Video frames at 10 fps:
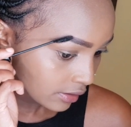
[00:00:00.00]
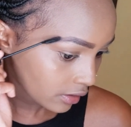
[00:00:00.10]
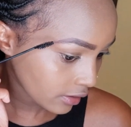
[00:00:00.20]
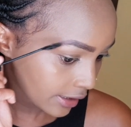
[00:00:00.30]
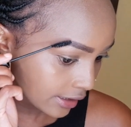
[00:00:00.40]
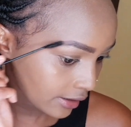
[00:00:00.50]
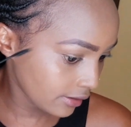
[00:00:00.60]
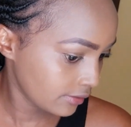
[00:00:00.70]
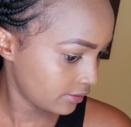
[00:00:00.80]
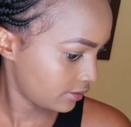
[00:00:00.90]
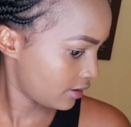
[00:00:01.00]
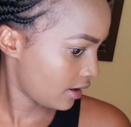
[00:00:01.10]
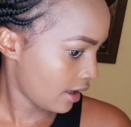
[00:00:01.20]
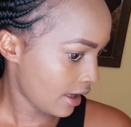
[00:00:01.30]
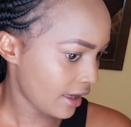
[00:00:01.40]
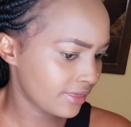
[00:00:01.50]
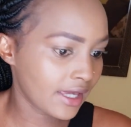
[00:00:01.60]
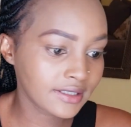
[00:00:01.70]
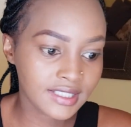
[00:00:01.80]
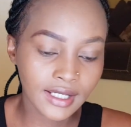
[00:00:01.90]
okay? And
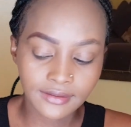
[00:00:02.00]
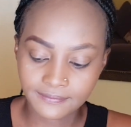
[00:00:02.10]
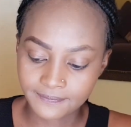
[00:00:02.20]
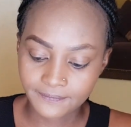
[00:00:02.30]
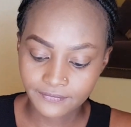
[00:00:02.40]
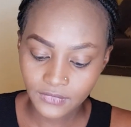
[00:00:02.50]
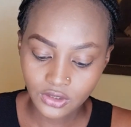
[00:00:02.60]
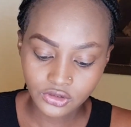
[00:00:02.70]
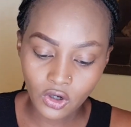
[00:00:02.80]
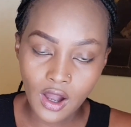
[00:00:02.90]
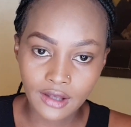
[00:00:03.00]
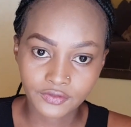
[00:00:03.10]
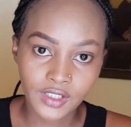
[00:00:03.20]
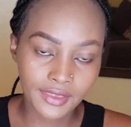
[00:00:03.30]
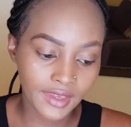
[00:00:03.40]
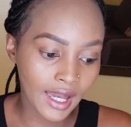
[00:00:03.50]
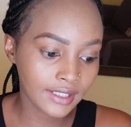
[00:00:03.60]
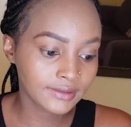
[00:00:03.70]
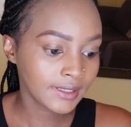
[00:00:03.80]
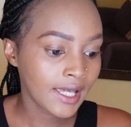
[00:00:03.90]
that's it. So after
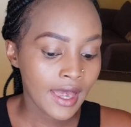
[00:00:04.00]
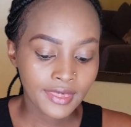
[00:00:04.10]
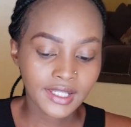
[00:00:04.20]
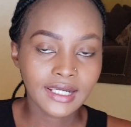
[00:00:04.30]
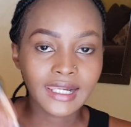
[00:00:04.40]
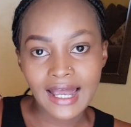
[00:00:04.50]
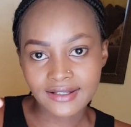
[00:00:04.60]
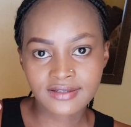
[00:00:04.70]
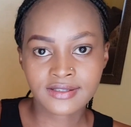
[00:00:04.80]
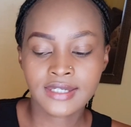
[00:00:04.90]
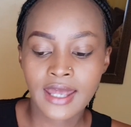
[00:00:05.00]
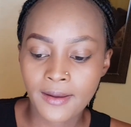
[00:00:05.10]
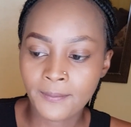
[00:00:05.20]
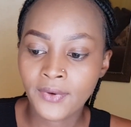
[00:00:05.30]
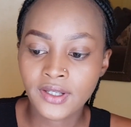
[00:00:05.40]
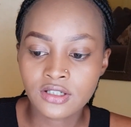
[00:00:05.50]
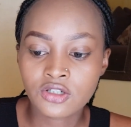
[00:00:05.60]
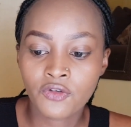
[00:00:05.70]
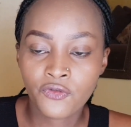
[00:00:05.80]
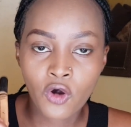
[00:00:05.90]
that, the last step is
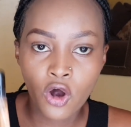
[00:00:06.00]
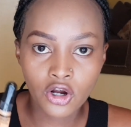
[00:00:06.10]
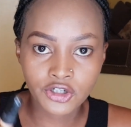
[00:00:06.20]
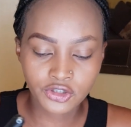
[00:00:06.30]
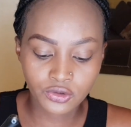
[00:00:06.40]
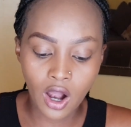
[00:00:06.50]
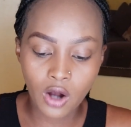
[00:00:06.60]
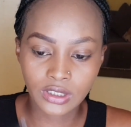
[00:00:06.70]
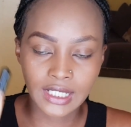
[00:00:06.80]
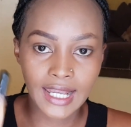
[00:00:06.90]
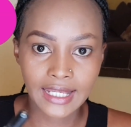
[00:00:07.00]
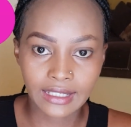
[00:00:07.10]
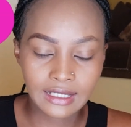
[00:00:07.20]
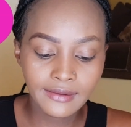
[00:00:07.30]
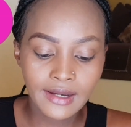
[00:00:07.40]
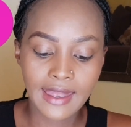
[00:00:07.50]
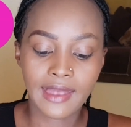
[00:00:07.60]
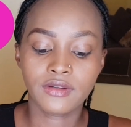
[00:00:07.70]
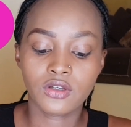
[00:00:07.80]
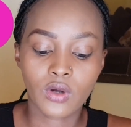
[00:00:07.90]
of course to outline it,
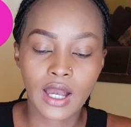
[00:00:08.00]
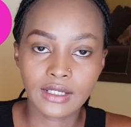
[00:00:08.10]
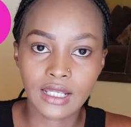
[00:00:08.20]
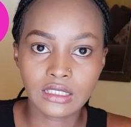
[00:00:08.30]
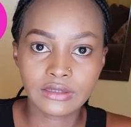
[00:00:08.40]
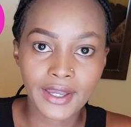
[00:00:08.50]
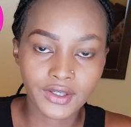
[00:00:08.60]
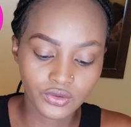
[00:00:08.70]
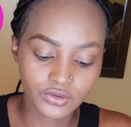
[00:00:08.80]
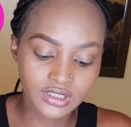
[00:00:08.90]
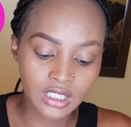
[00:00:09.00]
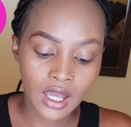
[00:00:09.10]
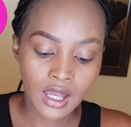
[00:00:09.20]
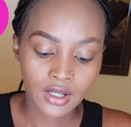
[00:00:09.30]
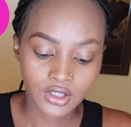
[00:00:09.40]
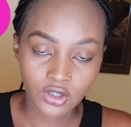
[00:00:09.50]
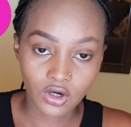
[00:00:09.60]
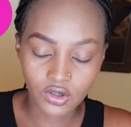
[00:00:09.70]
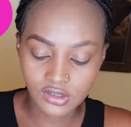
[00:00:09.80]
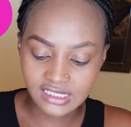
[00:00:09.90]
and you can either use your
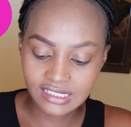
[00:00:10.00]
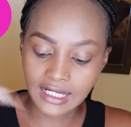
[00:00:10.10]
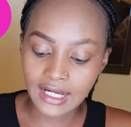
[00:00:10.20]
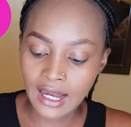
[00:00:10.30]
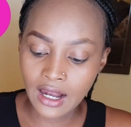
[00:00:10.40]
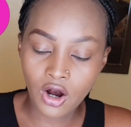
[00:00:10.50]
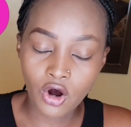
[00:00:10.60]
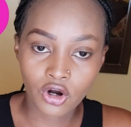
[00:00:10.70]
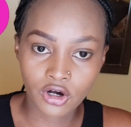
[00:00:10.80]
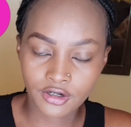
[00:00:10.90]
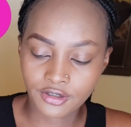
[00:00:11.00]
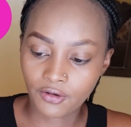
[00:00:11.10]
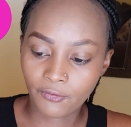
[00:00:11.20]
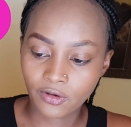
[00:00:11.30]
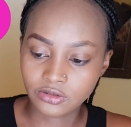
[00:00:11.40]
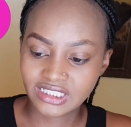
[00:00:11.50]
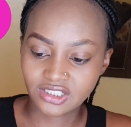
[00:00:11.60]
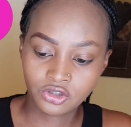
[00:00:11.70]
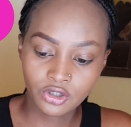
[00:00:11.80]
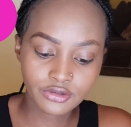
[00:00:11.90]
concealer or your
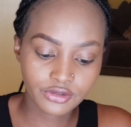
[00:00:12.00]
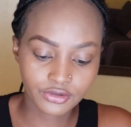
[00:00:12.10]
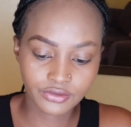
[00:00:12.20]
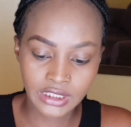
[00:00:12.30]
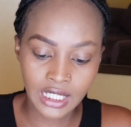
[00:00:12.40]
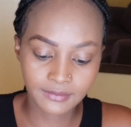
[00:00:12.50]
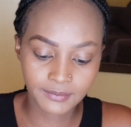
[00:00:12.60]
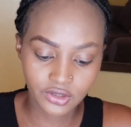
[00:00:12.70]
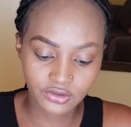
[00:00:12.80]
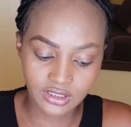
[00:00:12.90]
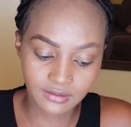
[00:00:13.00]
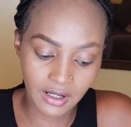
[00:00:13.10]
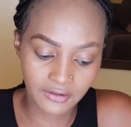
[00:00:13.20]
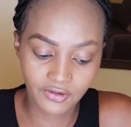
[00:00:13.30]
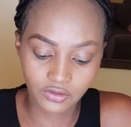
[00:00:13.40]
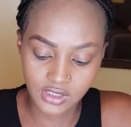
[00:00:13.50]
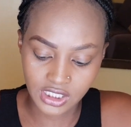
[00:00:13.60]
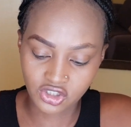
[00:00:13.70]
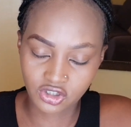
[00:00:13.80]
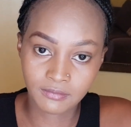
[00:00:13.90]
foundation. So today I'll be using my
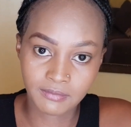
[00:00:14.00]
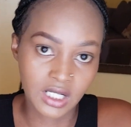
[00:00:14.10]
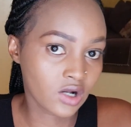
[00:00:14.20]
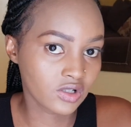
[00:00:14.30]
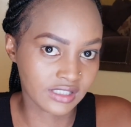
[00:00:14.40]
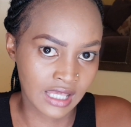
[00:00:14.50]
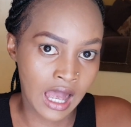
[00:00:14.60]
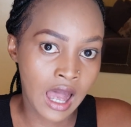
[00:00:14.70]
foundation because